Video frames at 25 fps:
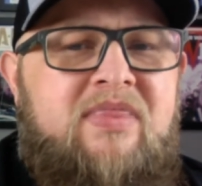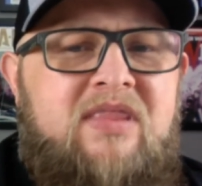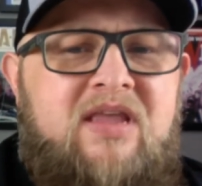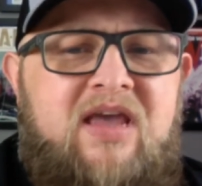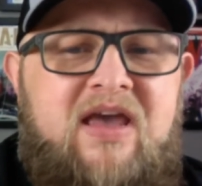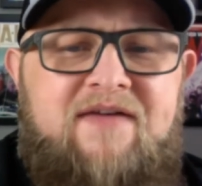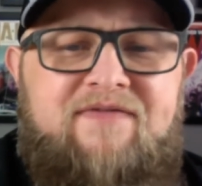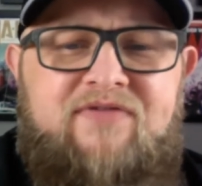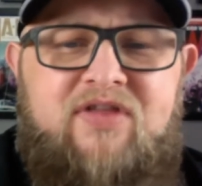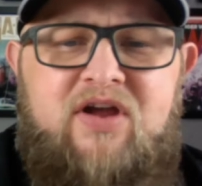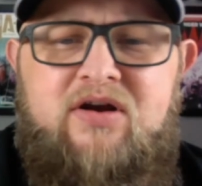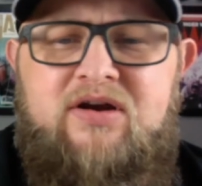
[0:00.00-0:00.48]

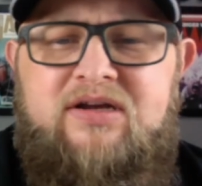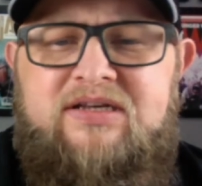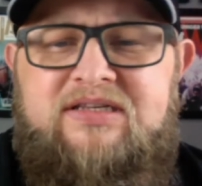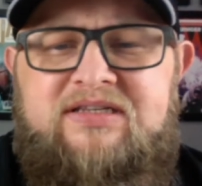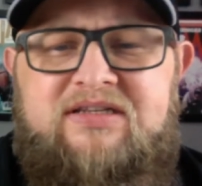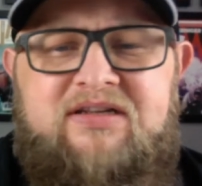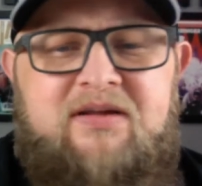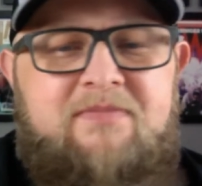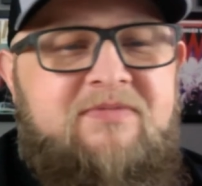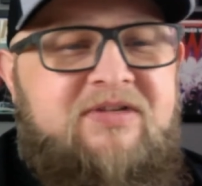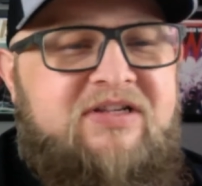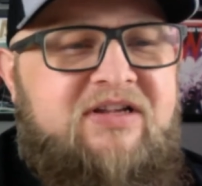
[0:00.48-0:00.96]
If there is
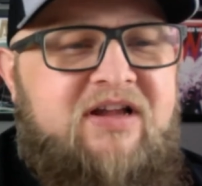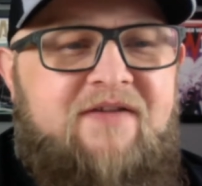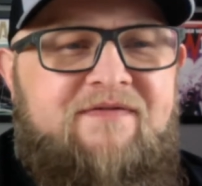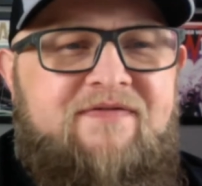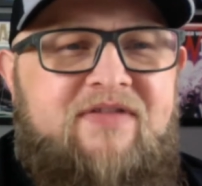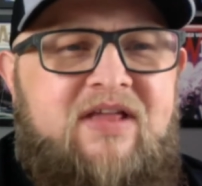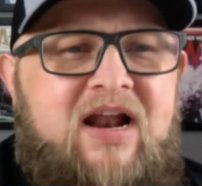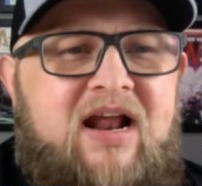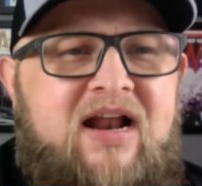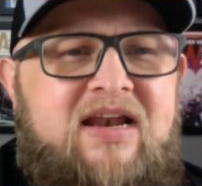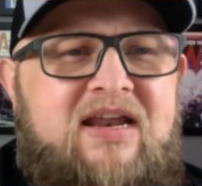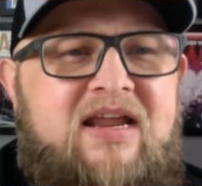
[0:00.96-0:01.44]
some stuff
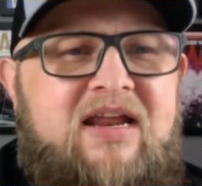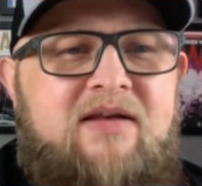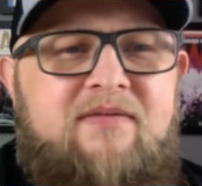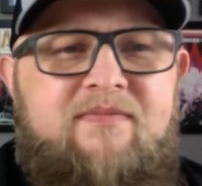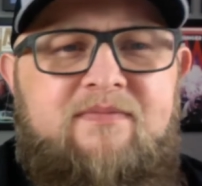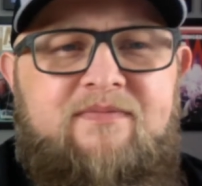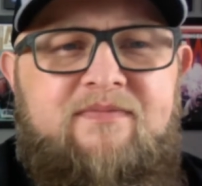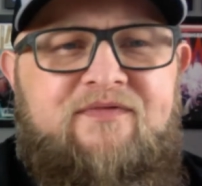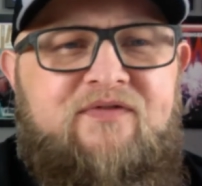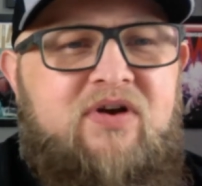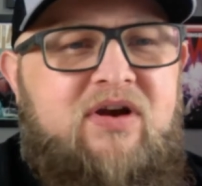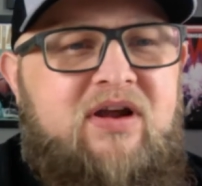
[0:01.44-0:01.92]
that
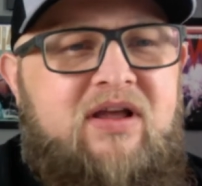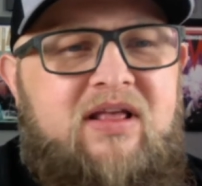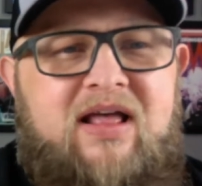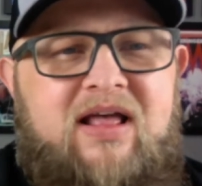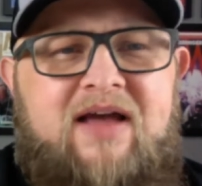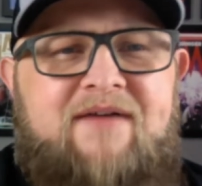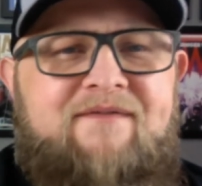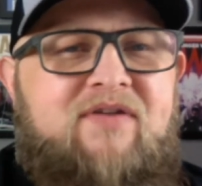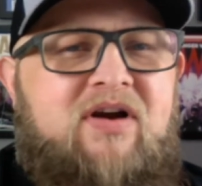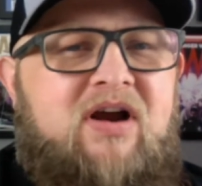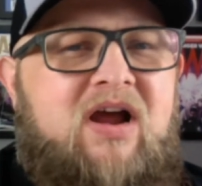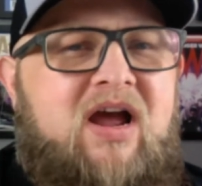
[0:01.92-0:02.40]

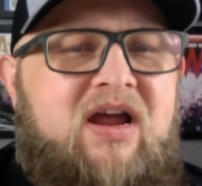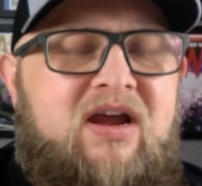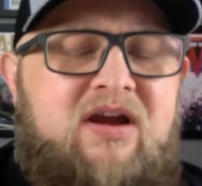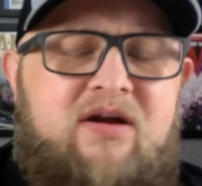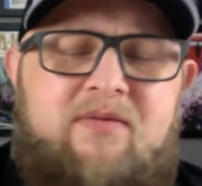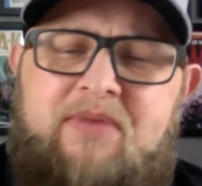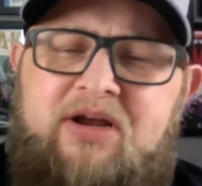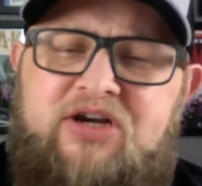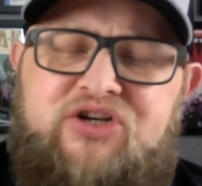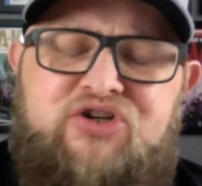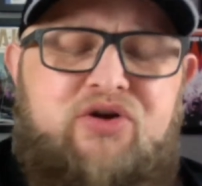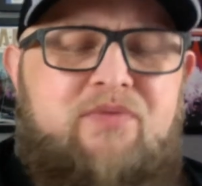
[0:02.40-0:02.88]
I forgot here,
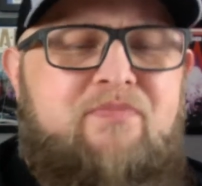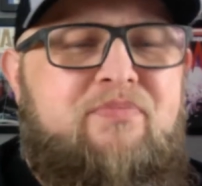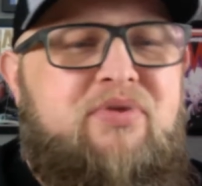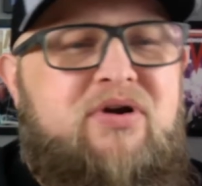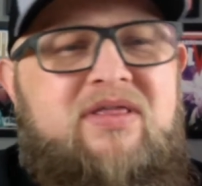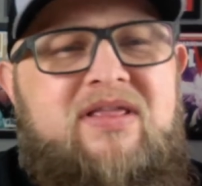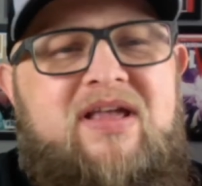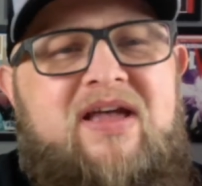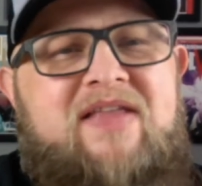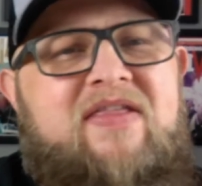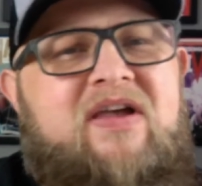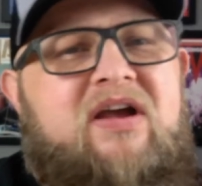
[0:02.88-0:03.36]
make sure you put
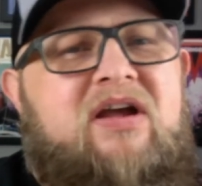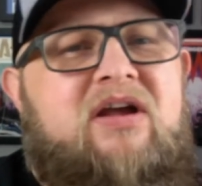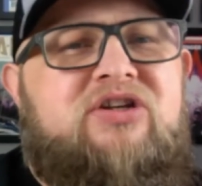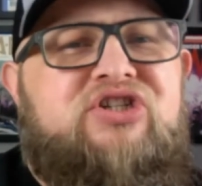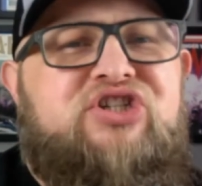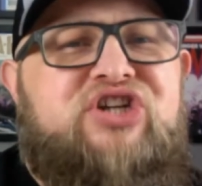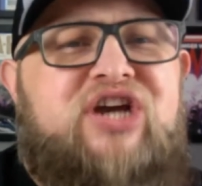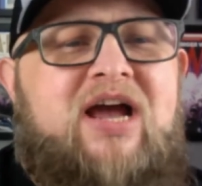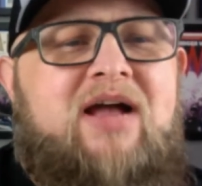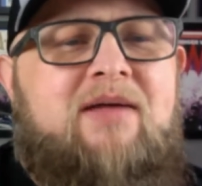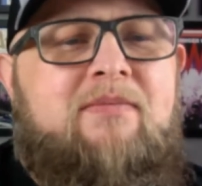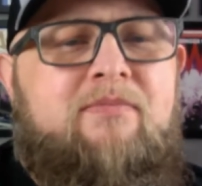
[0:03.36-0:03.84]
that in the
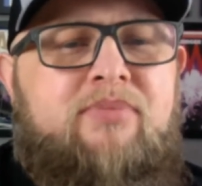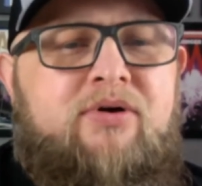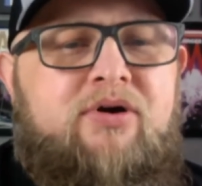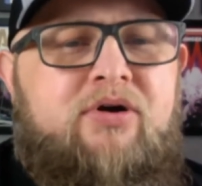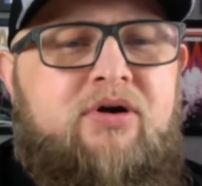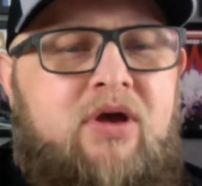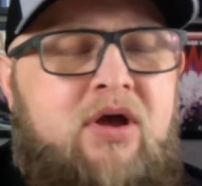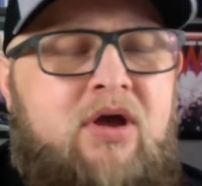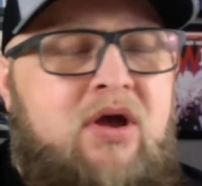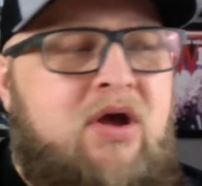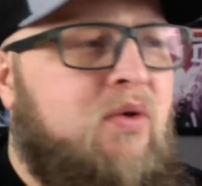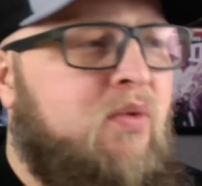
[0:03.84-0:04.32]
chat
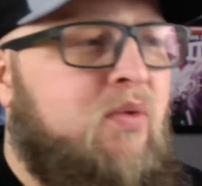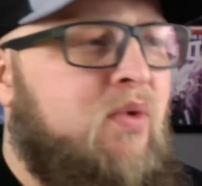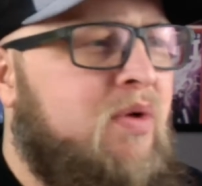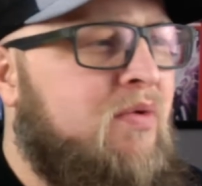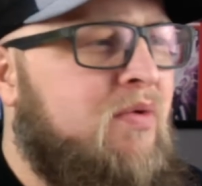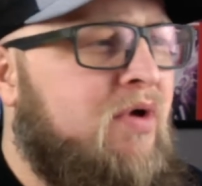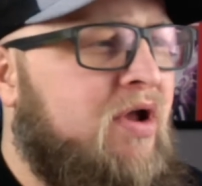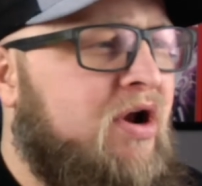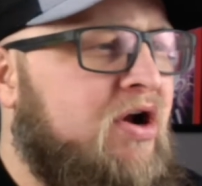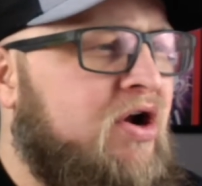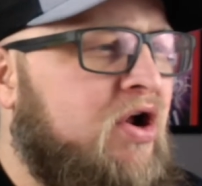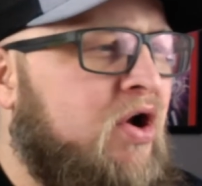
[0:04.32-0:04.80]
book. We
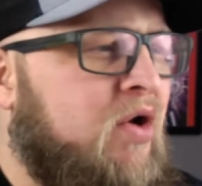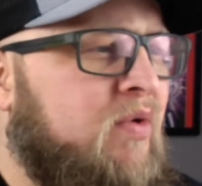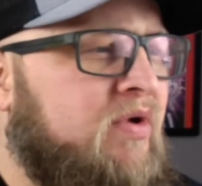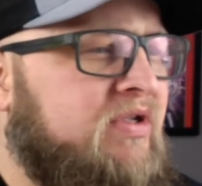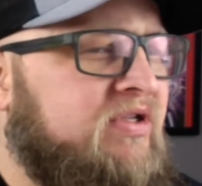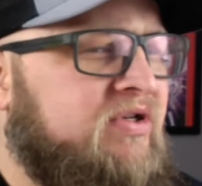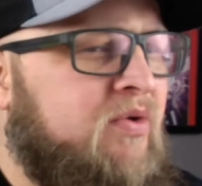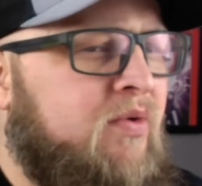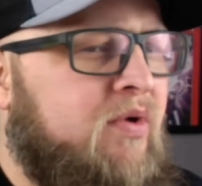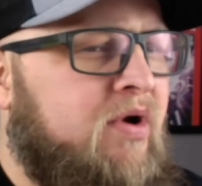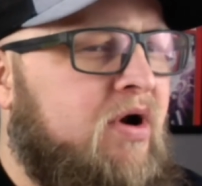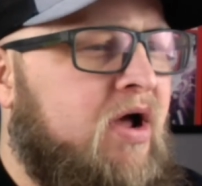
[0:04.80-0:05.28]
want to know what's
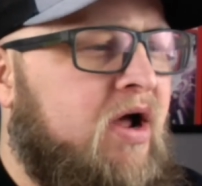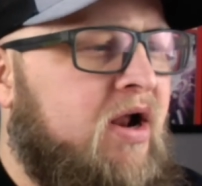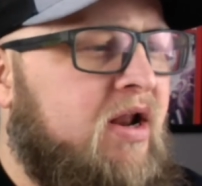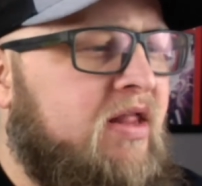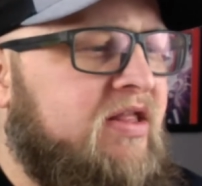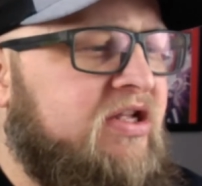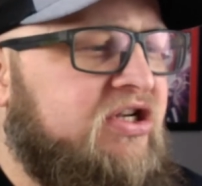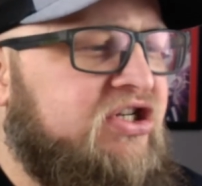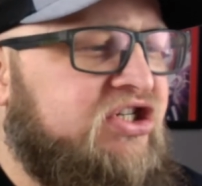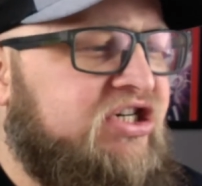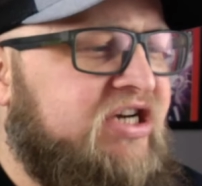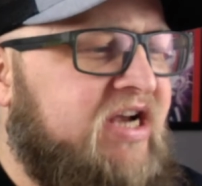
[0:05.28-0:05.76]
going on in
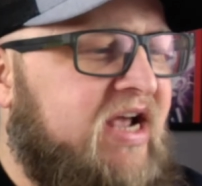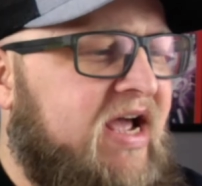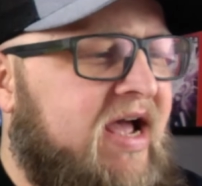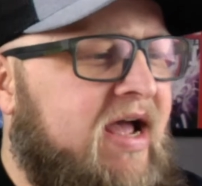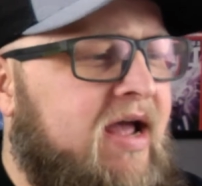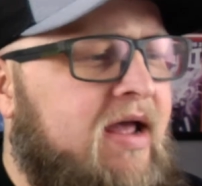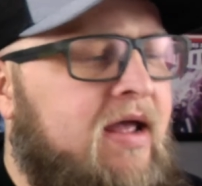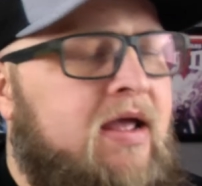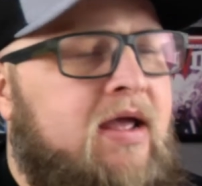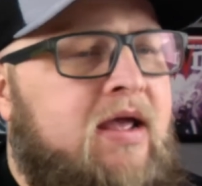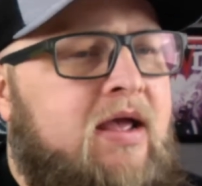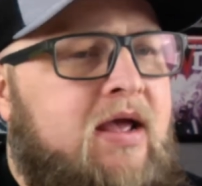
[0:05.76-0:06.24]
the
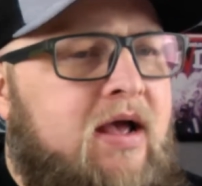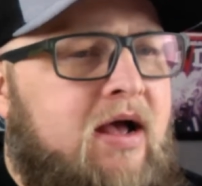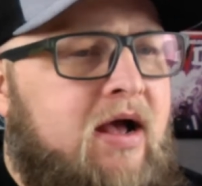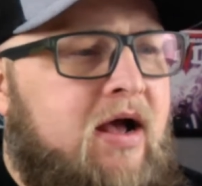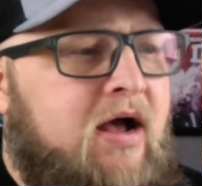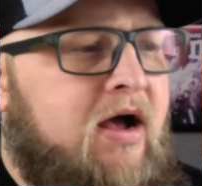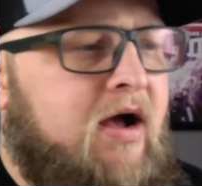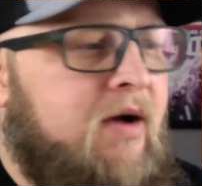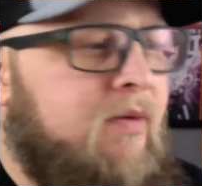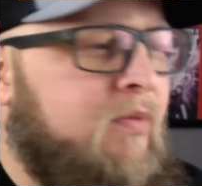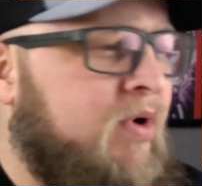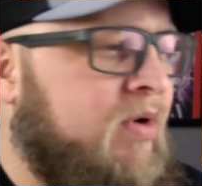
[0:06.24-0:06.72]
chat.
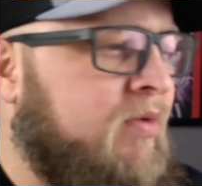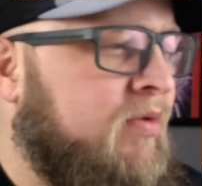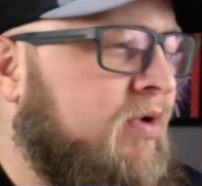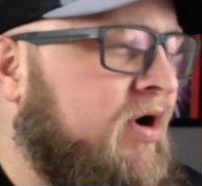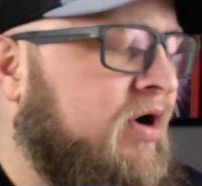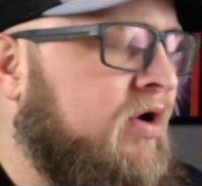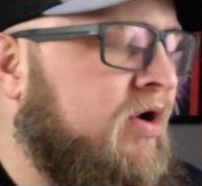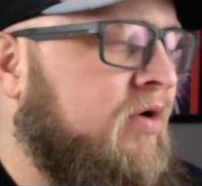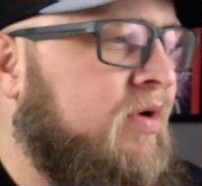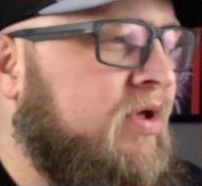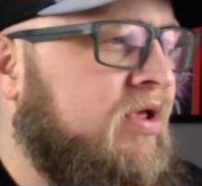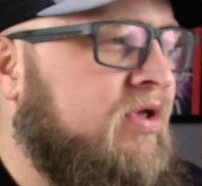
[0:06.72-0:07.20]
We want
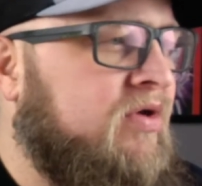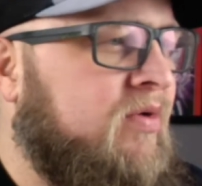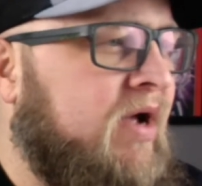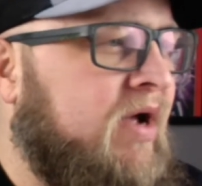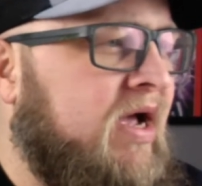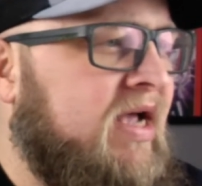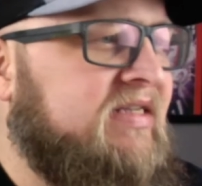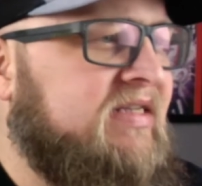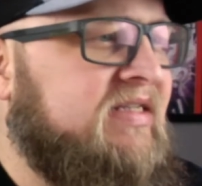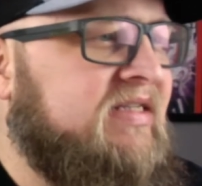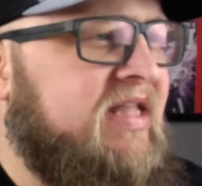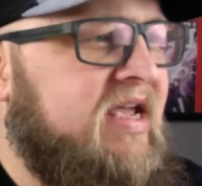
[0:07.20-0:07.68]
to know what you
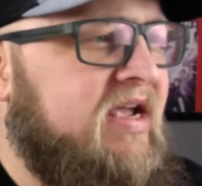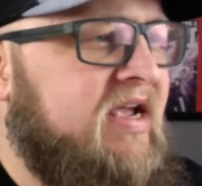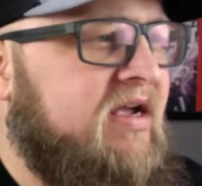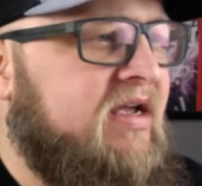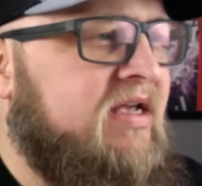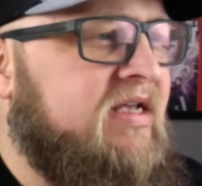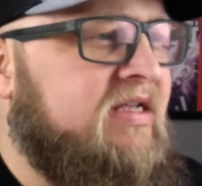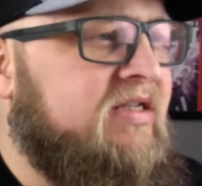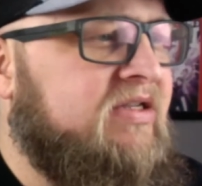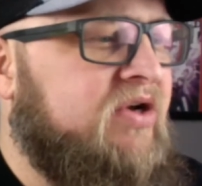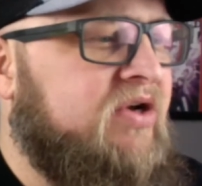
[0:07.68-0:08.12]
guys think is